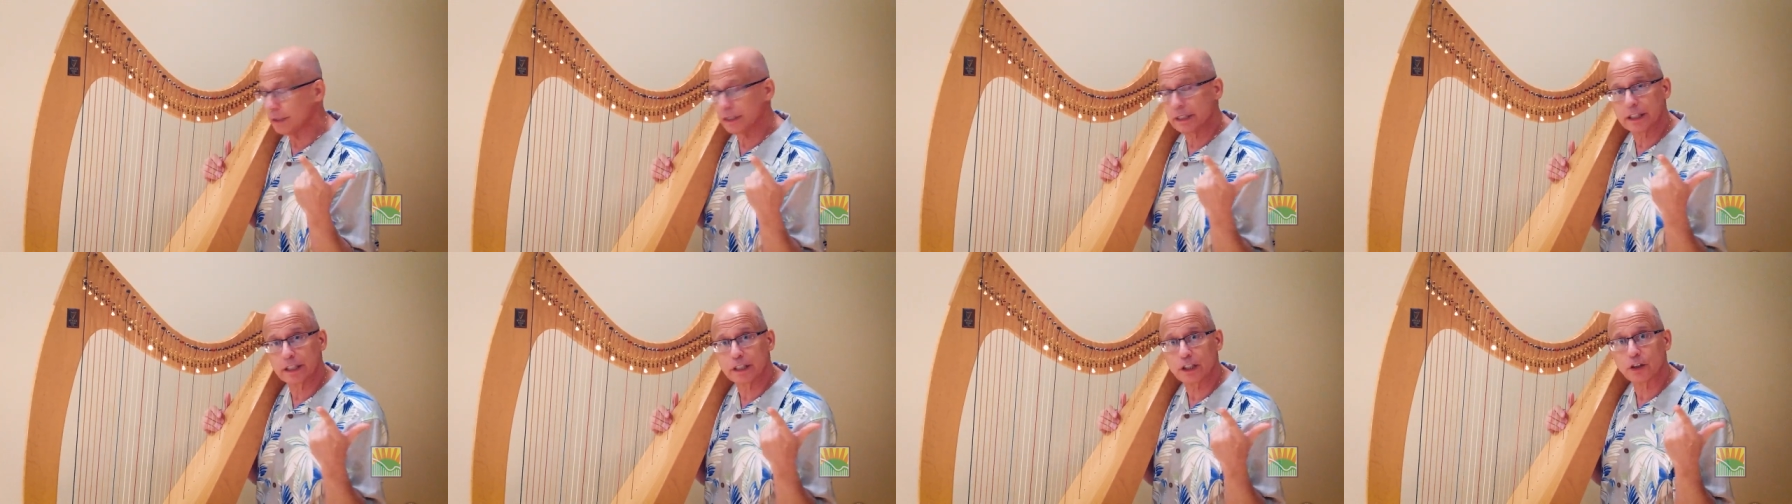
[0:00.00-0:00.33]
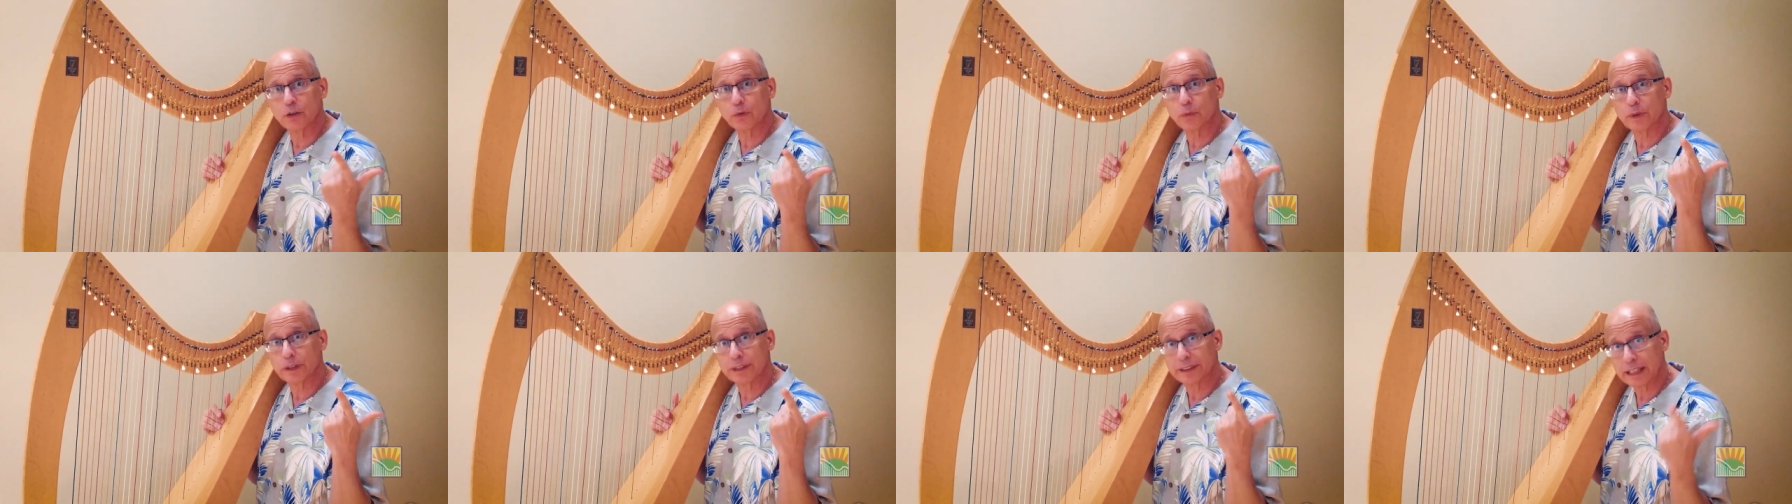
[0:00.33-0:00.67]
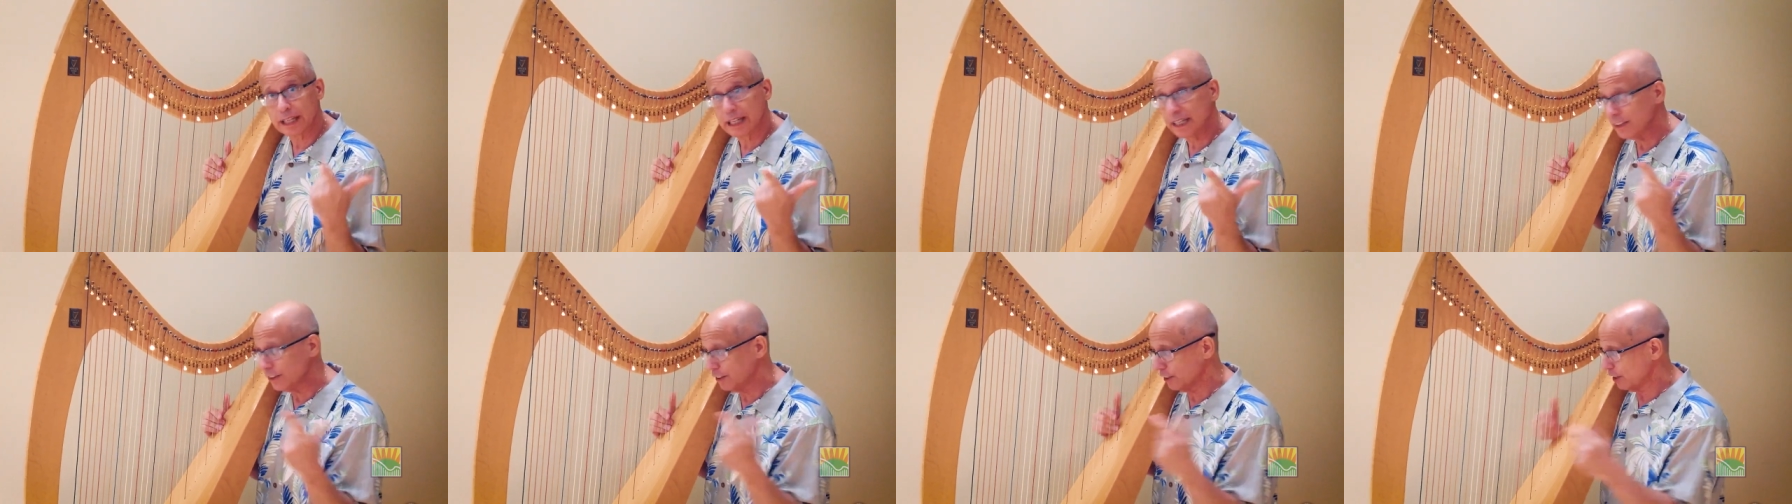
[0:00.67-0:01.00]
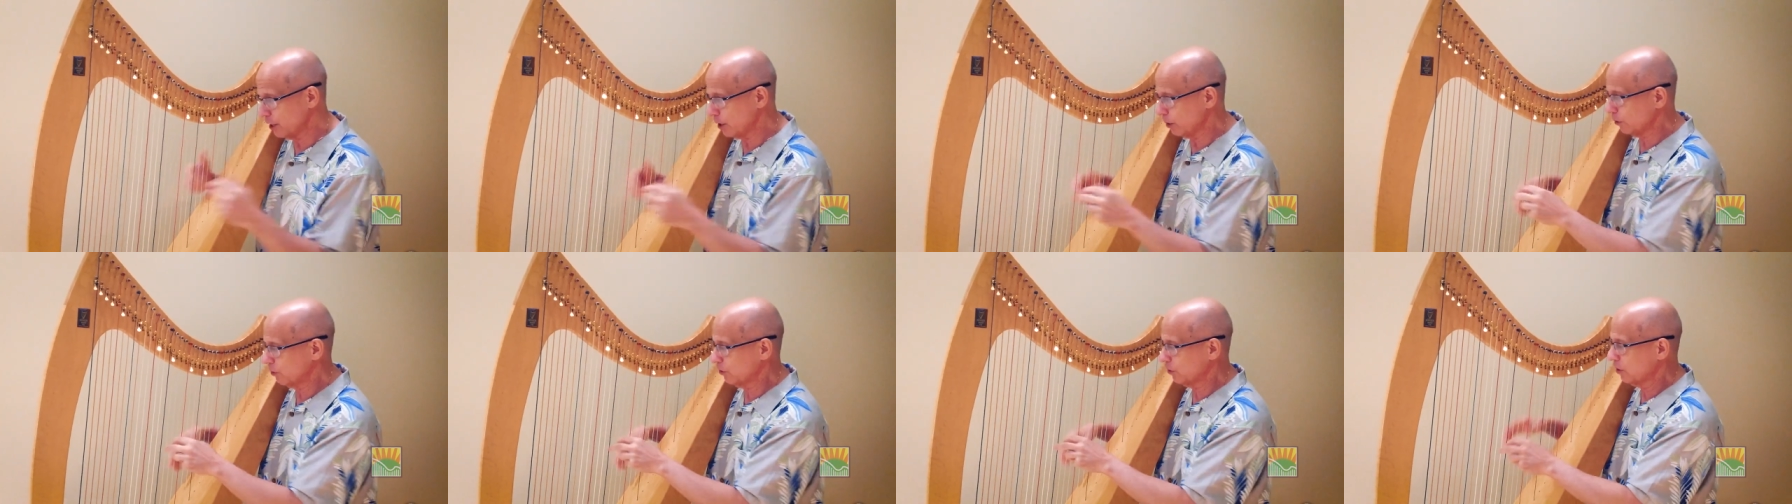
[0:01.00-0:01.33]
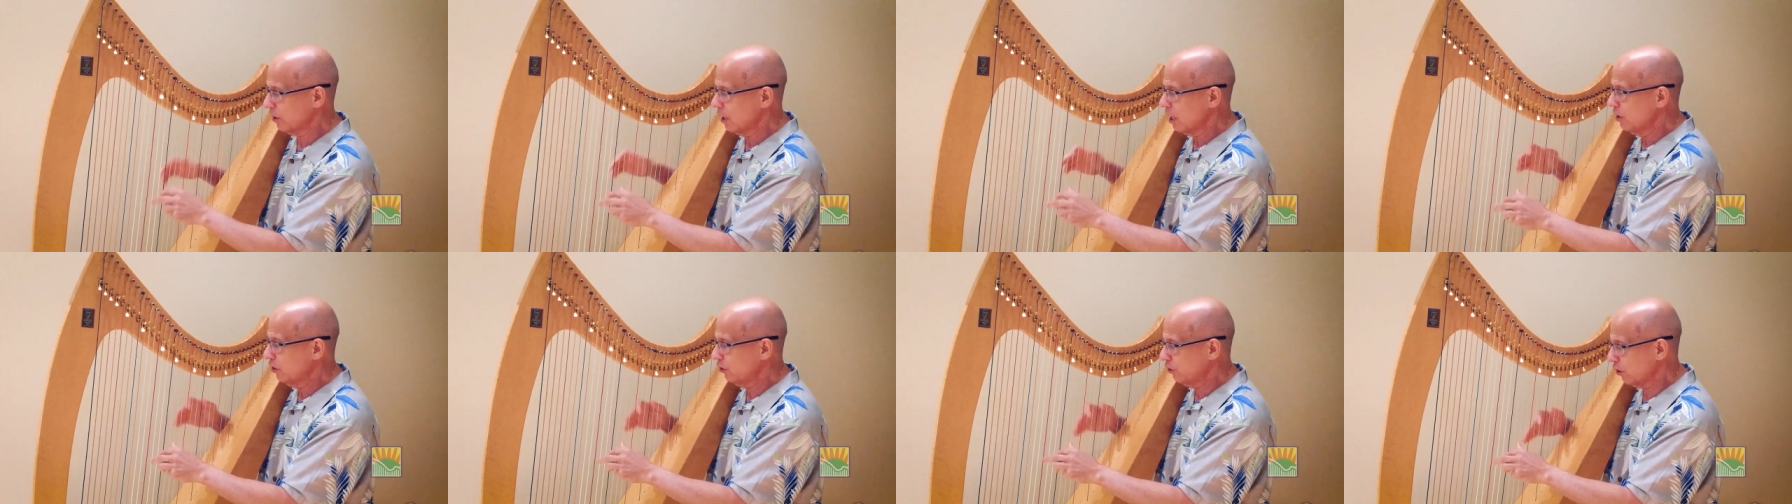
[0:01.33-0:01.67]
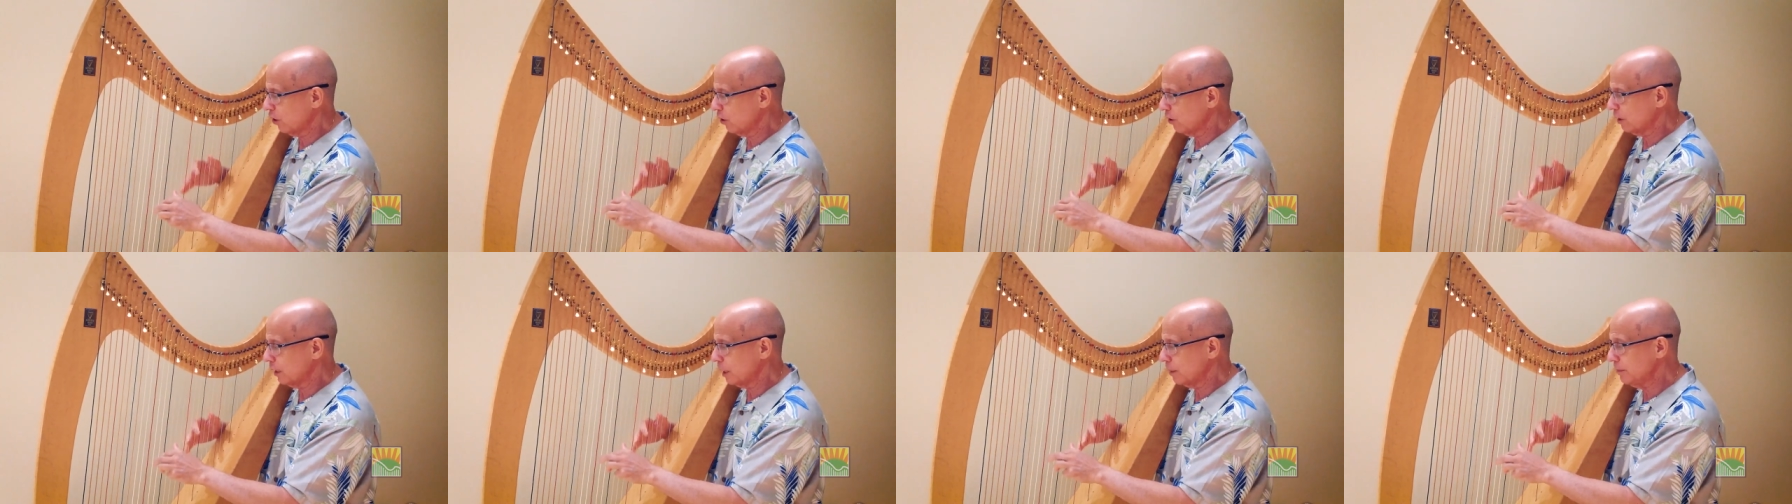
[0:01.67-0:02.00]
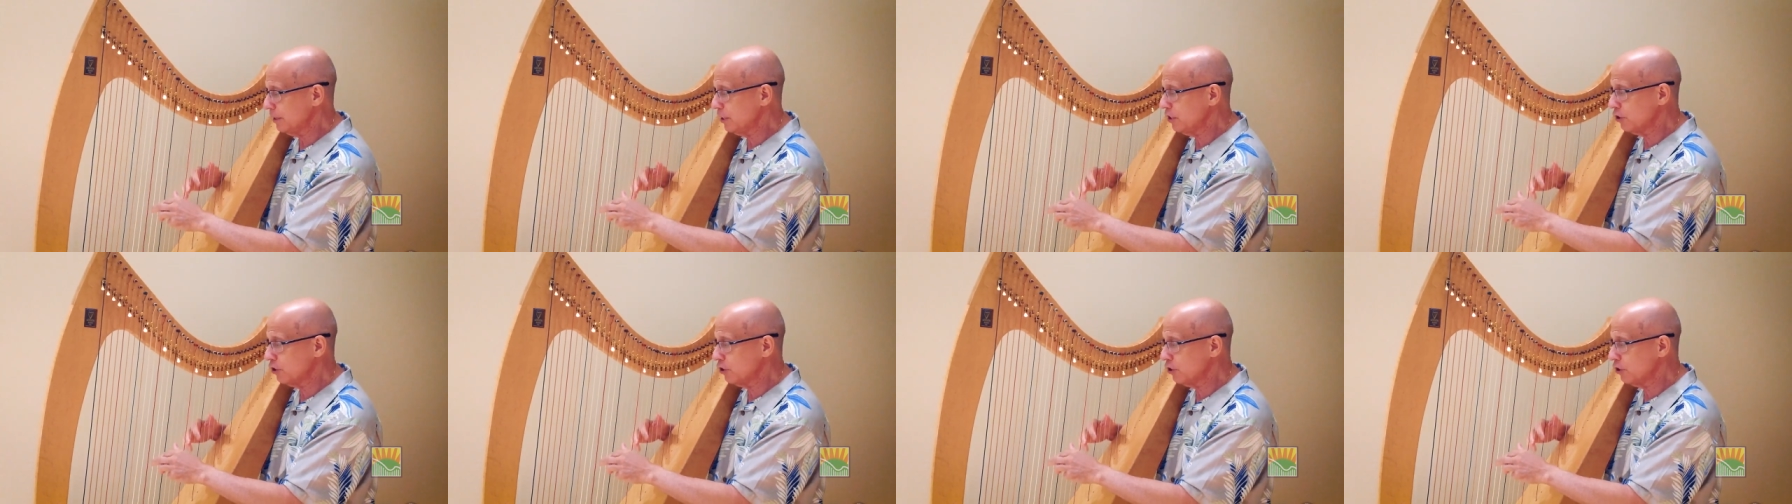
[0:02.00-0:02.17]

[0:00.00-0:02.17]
did it with eighth notes. So let me